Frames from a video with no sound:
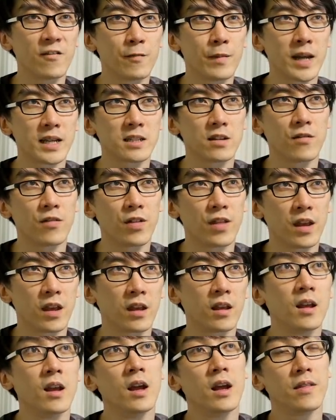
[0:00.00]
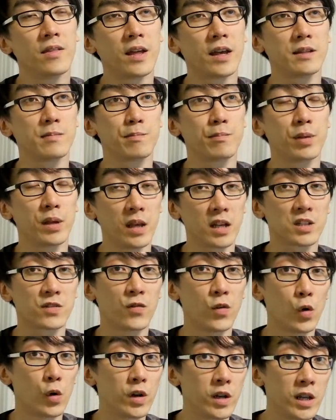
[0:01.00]
massive thing that
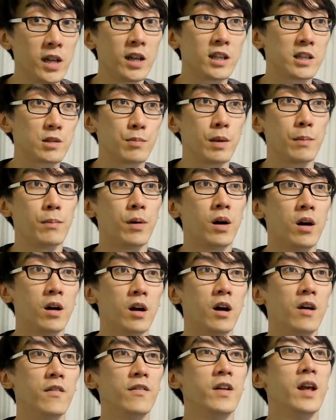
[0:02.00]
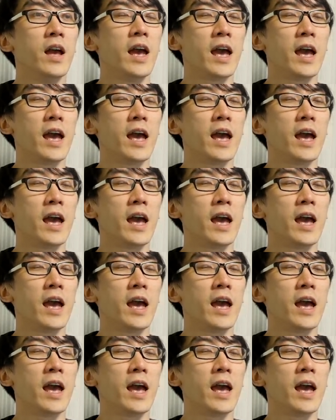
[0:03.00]
PS4 needed to be part of,